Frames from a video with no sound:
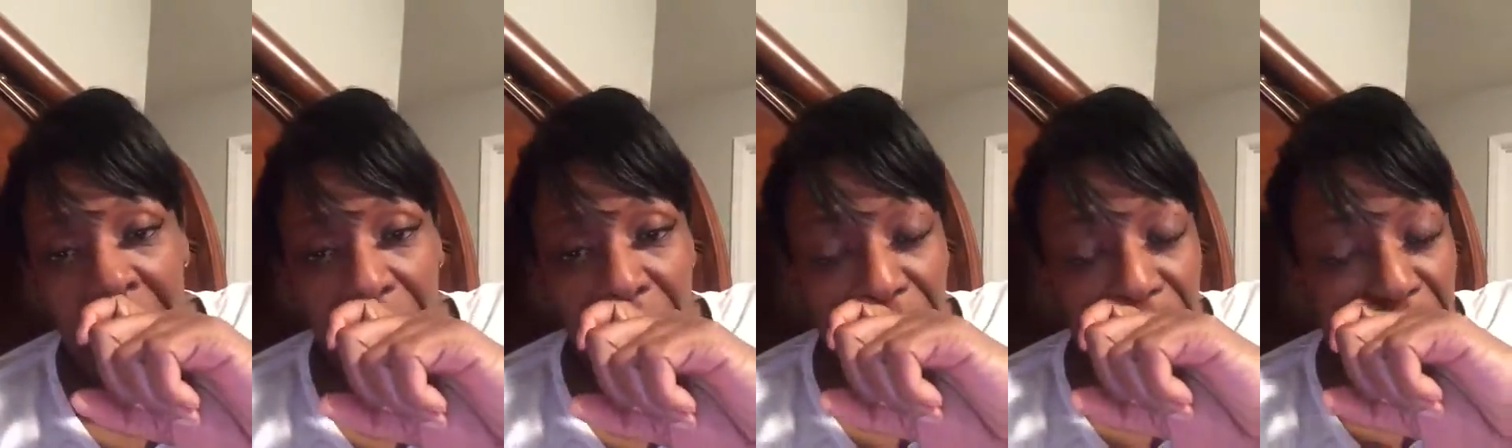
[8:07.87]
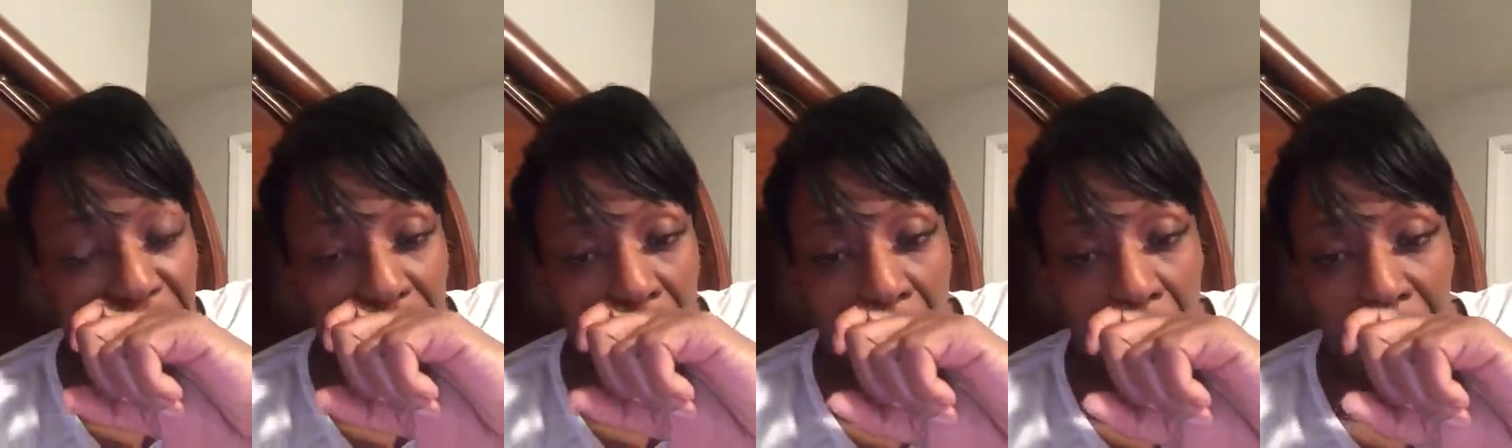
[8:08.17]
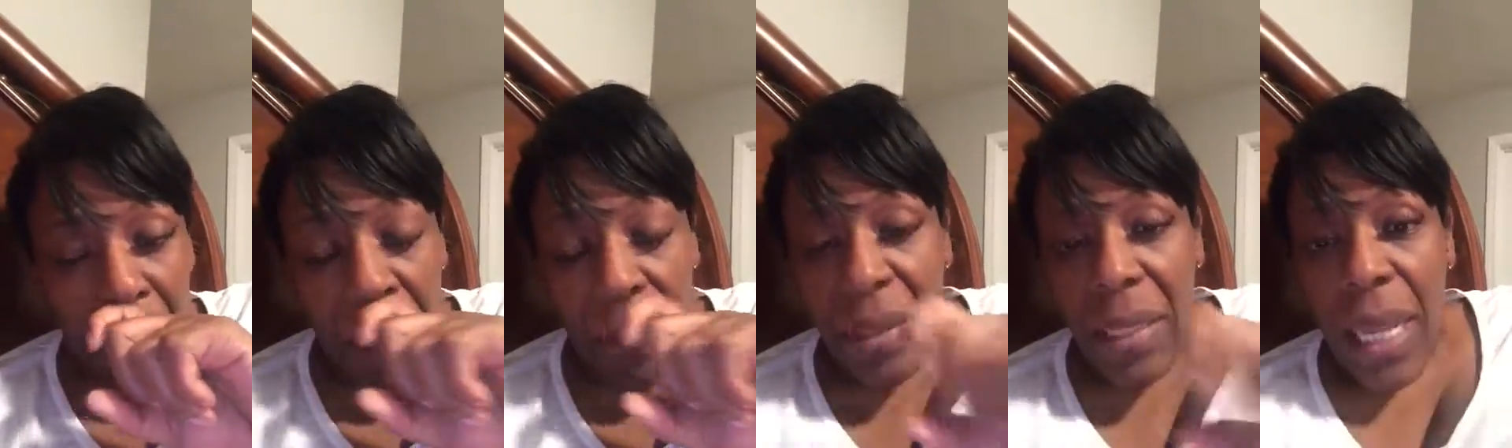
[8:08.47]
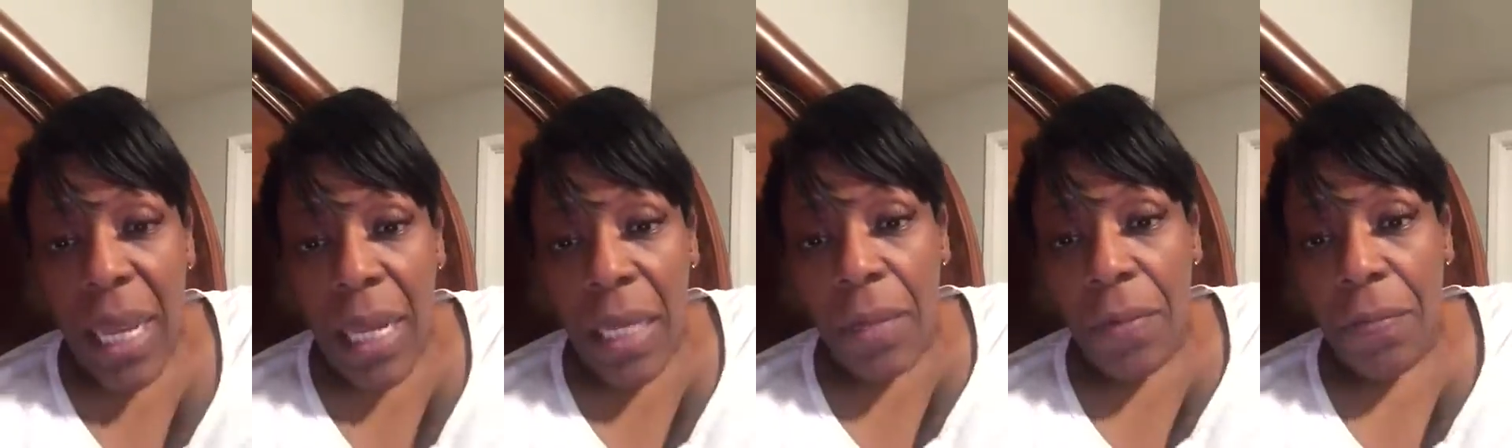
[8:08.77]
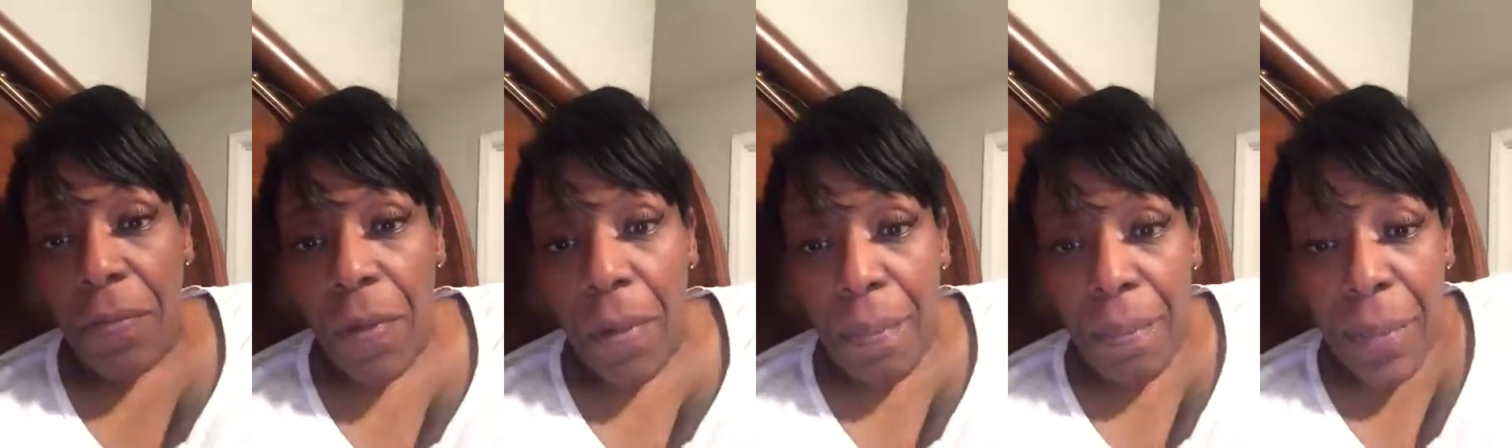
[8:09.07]
it was
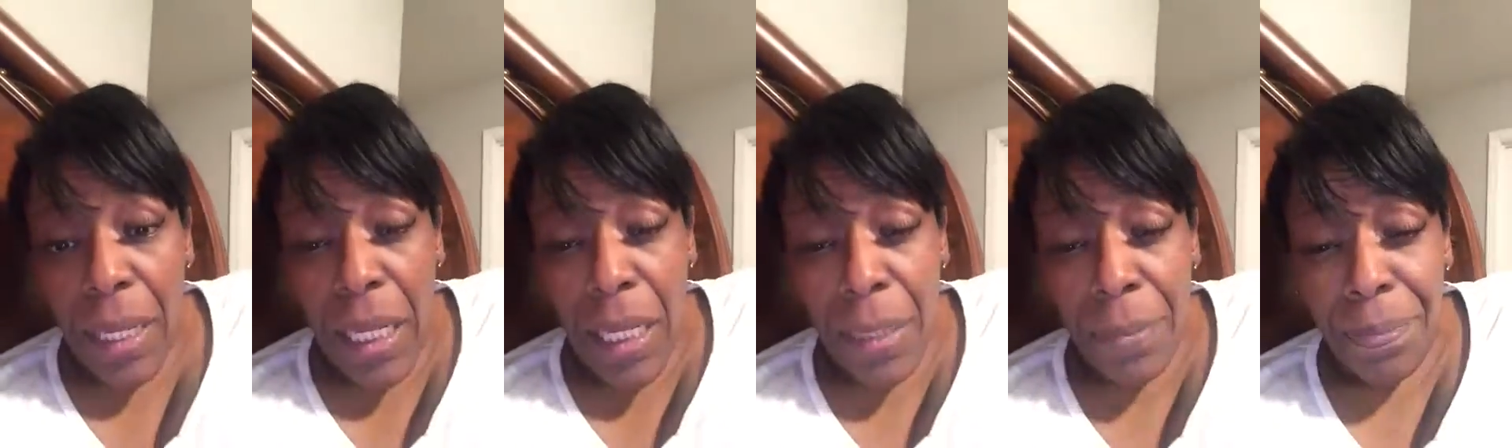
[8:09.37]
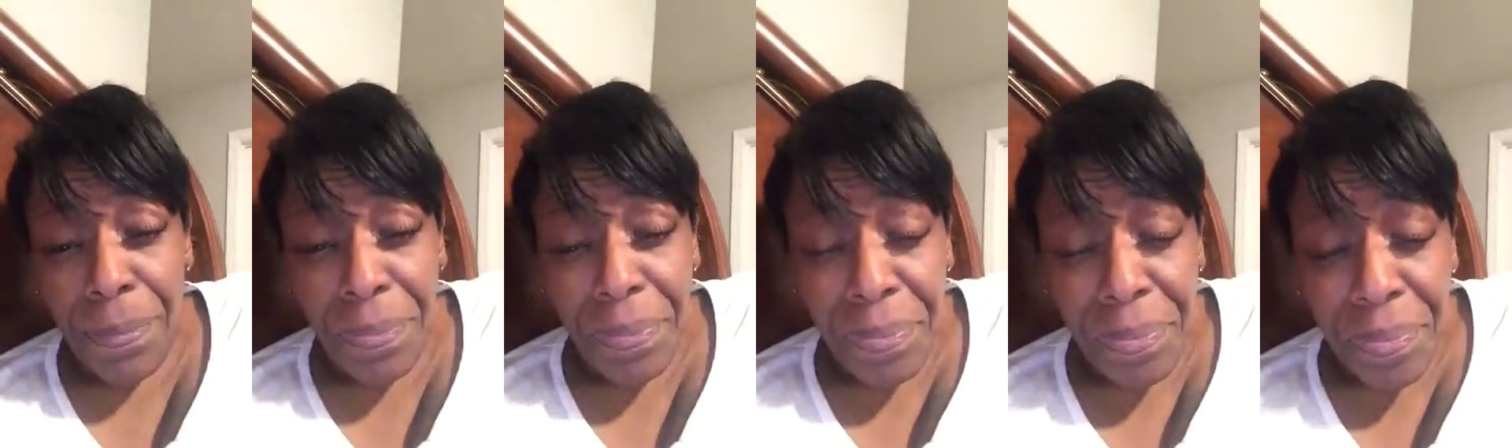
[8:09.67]
obtained from me